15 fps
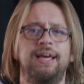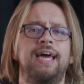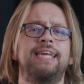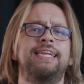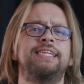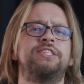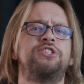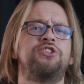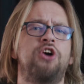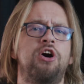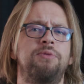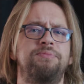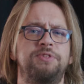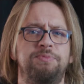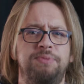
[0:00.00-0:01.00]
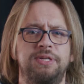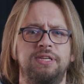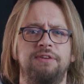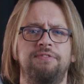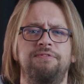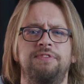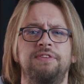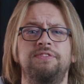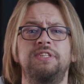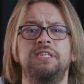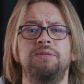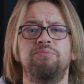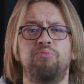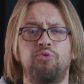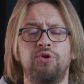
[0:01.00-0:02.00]
and a top speed of
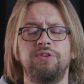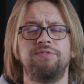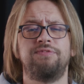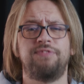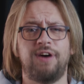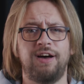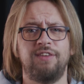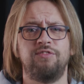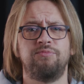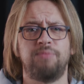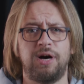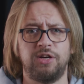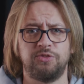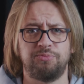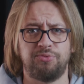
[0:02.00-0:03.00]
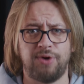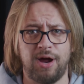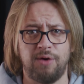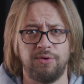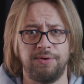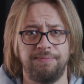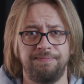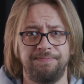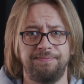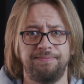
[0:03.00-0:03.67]
15.5 miles per hour.